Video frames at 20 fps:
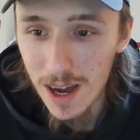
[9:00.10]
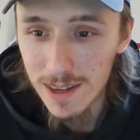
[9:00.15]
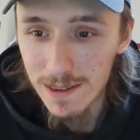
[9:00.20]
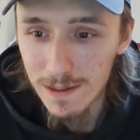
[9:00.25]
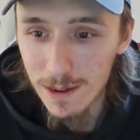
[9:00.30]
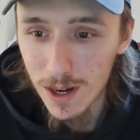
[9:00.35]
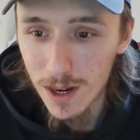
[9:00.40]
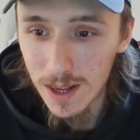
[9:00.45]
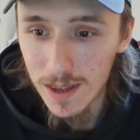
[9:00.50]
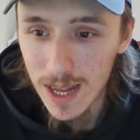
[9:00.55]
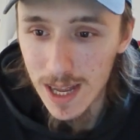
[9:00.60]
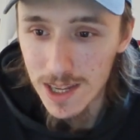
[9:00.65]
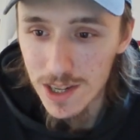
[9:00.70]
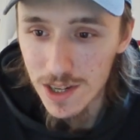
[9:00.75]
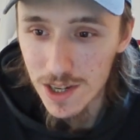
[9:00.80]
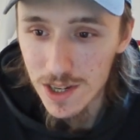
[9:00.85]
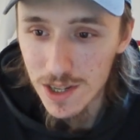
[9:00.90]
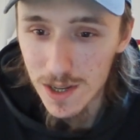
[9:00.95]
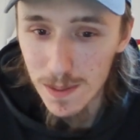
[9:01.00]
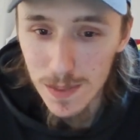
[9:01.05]
feel like that's
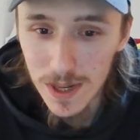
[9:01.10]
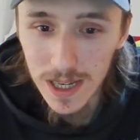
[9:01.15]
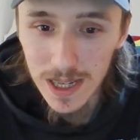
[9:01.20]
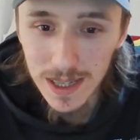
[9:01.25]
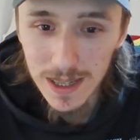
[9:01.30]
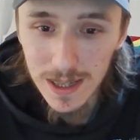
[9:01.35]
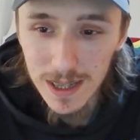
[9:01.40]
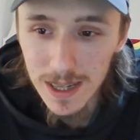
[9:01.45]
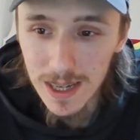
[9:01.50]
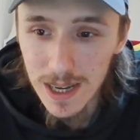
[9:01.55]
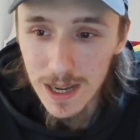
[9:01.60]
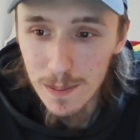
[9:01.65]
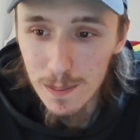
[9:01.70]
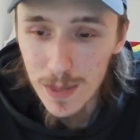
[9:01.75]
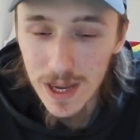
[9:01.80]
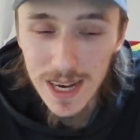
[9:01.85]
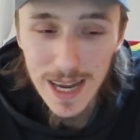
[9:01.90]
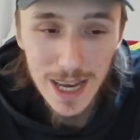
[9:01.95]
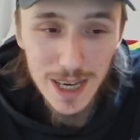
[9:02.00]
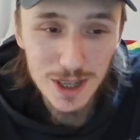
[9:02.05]
just a bit
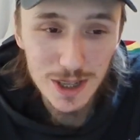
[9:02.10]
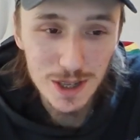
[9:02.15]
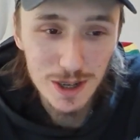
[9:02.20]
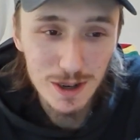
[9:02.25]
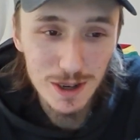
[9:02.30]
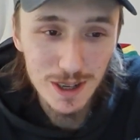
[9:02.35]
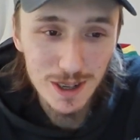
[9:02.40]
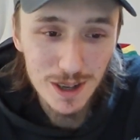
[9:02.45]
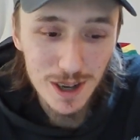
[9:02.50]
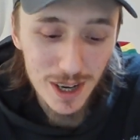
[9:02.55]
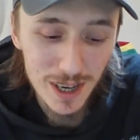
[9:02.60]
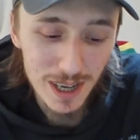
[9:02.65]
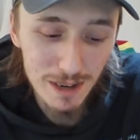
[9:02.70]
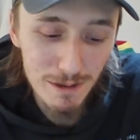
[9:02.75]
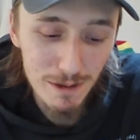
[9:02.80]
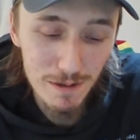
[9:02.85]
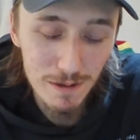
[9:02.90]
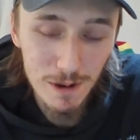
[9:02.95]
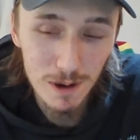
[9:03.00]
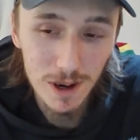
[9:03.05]
extra and don't
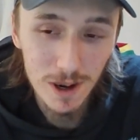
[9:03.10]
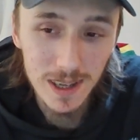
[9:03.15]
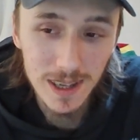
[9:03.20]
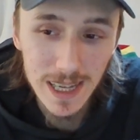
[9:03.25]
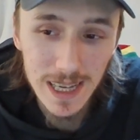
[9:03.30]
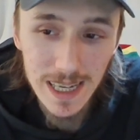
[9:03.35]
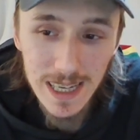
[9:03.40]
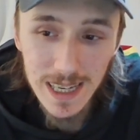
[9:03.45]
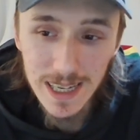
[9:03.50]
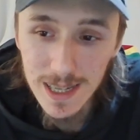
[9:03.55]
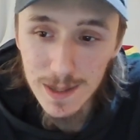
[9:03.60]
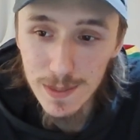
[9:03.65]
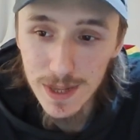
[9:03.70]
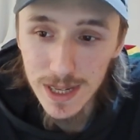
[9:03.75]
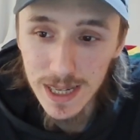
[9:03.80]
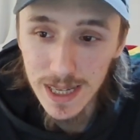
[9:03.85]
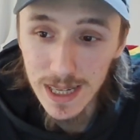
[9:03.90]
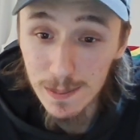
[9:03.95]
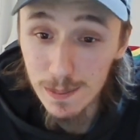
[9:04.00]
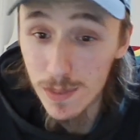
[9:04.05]
even feel like needed to
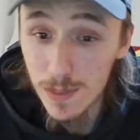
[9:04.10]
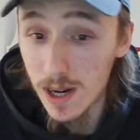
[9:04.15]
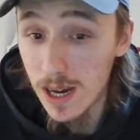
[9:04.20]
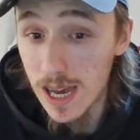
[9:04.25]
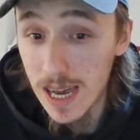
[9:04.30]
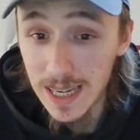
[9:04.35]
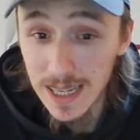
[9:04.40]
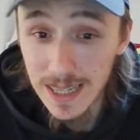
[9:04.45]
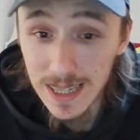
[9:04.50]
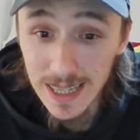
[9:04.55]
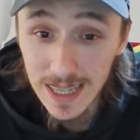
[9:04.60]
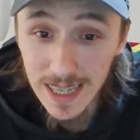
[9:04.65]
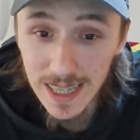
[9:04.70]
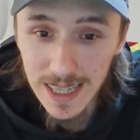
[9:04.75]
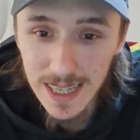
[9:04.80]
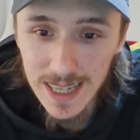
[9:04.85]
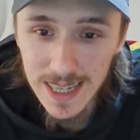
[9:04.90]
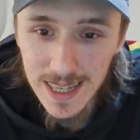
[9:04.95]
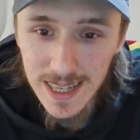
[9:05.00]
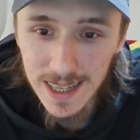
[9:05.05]
be in it. But hey, it
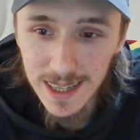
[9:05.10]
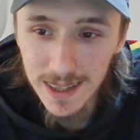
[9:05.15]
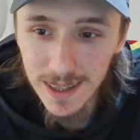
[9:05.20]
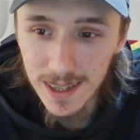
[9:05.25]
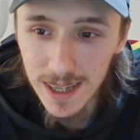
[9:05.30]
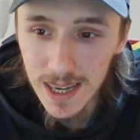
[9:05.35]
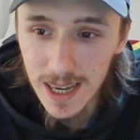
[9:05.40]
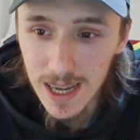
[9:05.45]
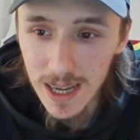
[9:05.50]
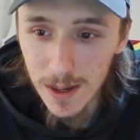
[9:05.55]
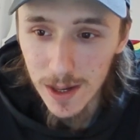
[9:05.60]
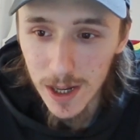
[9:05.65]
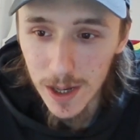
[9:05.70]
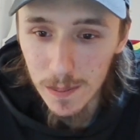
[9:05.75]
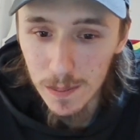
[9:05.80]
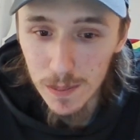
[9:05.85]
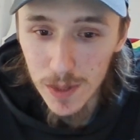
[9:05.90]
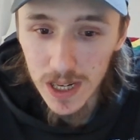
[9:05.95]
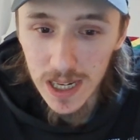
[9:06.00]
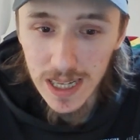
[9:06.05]
is, and
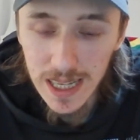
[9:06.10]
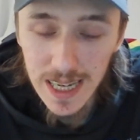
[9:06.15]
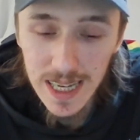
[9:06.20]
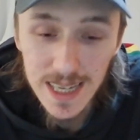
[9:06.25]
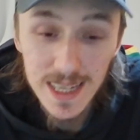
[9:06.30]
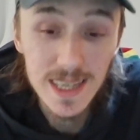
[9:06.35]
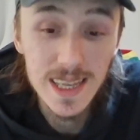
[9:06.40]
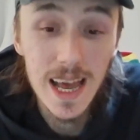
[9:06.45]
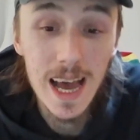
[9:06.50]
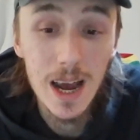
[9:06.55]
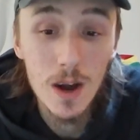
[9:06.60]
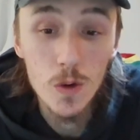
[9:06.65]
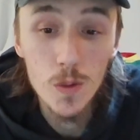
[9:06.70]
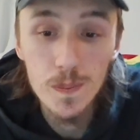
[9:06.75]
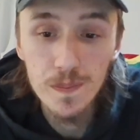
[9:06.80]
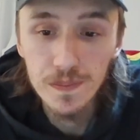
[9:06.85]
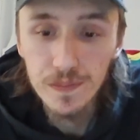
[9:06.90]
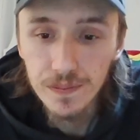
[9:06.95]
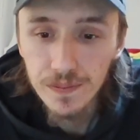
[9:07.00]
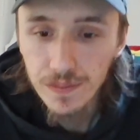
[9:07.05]
but at least now
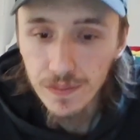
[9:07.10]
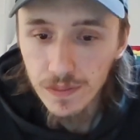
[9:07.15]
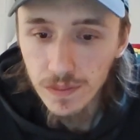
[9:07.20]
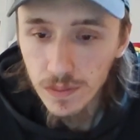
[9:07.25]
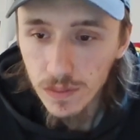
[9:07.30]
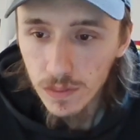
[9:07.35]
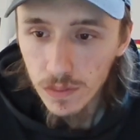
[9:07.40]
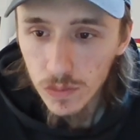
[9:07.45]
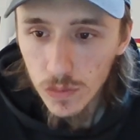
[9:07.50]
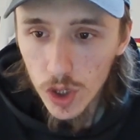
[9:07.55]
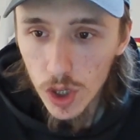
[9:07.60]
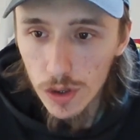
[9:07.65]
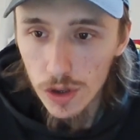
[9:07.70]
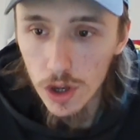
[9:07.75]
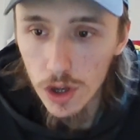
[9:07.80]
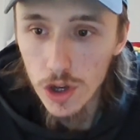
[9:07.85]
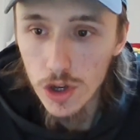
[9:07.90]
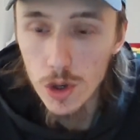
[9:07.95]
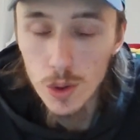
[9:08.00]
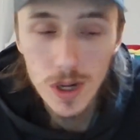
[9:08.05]

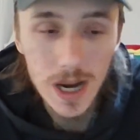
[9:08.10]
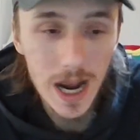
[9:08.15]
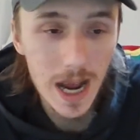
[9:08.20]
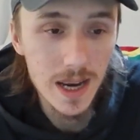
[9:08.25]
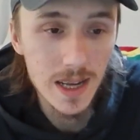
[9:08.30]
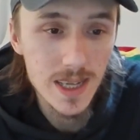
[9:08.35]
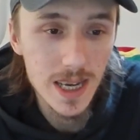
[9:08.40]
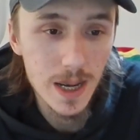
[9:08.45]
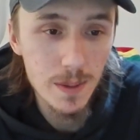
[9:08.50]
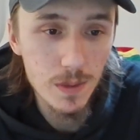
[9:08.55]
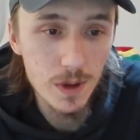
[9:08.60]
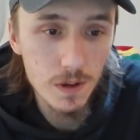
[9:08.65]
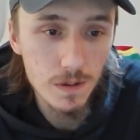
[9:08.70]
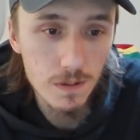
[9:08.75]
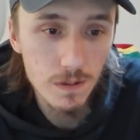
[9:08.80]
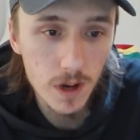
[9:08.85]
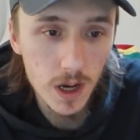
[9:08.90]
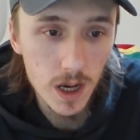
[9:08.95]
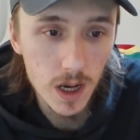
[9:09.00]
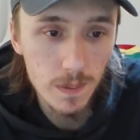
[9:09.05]
that you can attempt
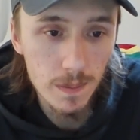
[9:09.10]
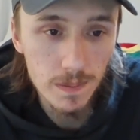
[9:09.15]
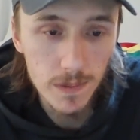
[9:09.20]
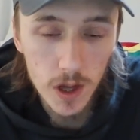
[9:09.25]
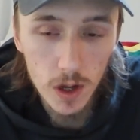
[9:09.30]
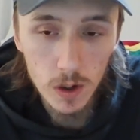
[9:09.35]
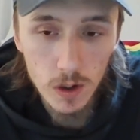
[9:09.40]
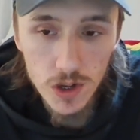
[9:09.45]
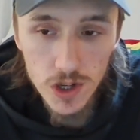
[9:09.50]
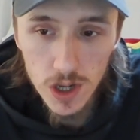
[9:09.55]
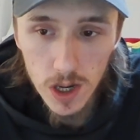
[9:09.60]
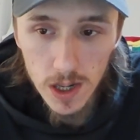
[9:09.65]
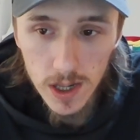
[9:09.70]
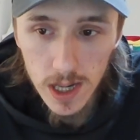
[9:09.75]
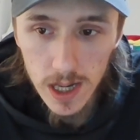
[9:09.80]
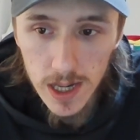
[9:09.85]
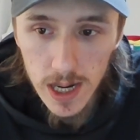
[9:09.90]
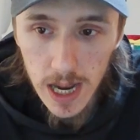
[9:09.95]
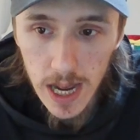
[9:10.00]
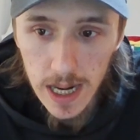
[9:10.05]
an onside
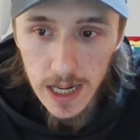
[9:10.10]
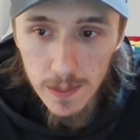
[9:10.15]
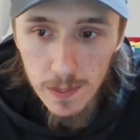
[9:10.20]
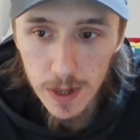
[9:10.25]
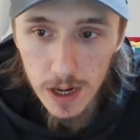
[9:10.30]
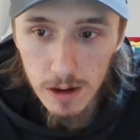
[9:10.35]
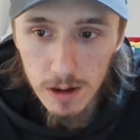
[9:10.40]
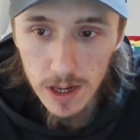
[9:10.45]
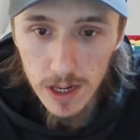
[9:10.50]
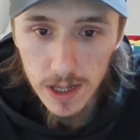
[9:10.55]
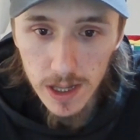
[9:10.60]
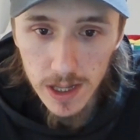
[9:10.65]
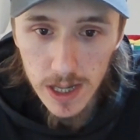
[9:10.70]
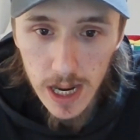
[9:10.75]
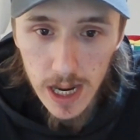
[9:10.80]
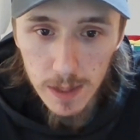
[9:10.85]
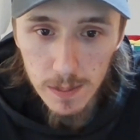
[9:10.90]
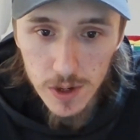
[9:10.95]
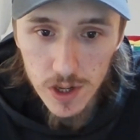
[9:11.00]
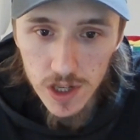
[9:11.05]
kick at any period in the
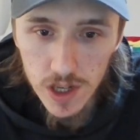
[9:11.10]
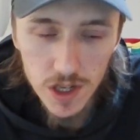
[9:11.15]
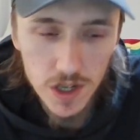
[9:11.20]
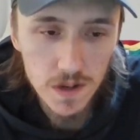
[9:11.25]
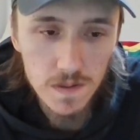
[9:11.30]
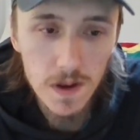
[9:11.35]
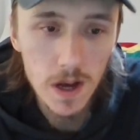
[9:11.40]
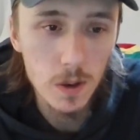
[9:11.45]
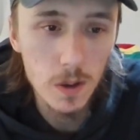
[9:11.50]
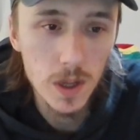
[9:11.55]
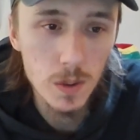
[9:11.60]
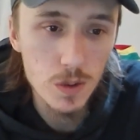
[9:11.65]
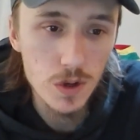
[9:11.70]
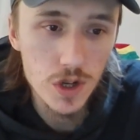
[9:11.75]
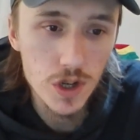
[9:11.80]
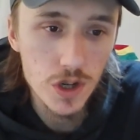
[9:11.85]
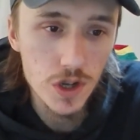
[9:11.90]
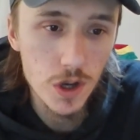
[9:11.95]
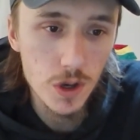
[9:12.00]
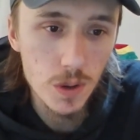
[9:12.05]
game, because I just felt it was